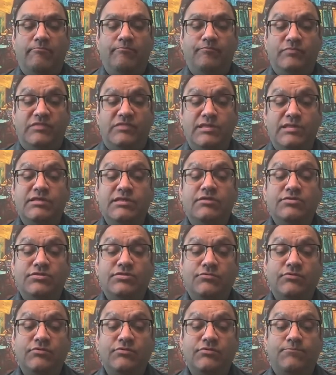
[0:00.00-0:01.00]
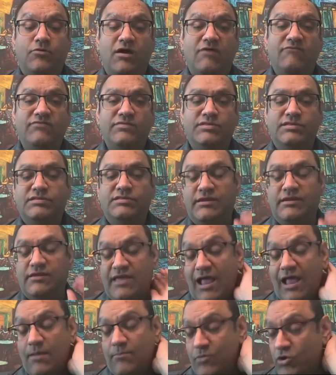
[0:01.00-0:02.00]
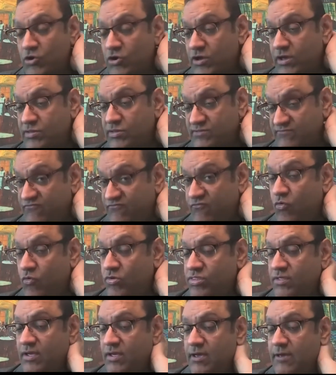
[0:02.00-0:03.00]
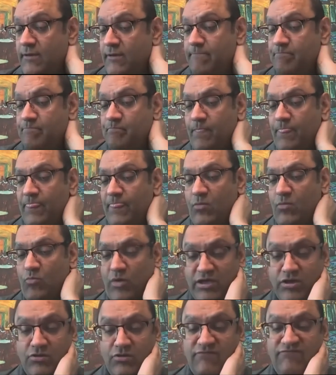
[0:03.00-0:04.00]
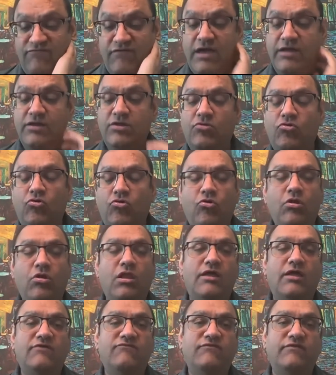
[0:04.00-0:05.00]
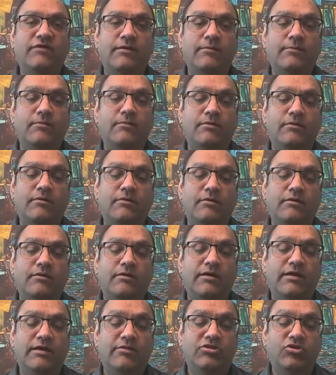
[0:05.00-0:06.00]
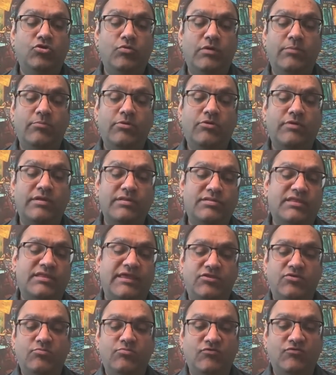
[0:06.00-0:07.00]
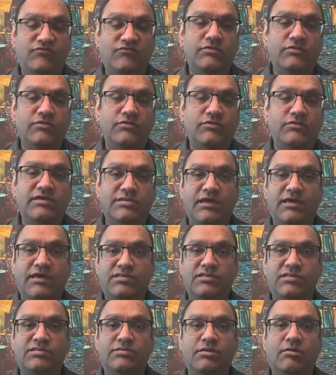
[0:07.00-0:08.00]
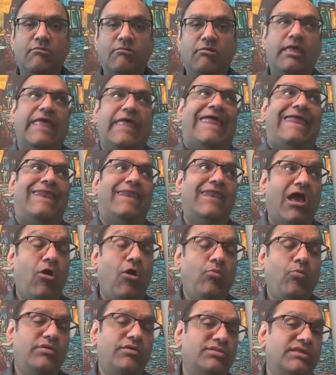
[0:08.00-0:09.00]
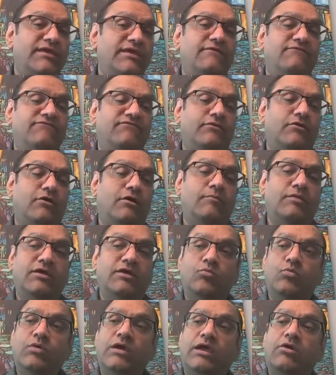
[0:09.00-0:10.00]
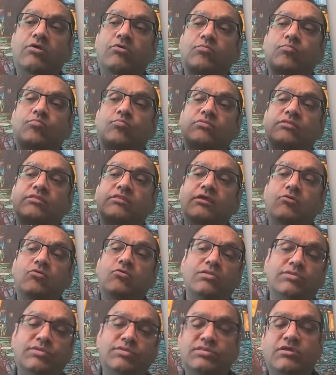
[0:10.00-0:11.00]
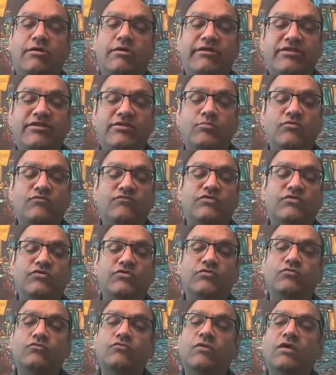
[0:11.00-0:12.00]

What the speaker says: These are the three provinces, and Alberta is the fourth, where you'll find a whole lot of new immigrants tend to move to these places. Now we're seeing a phenomena where they're also starting to move to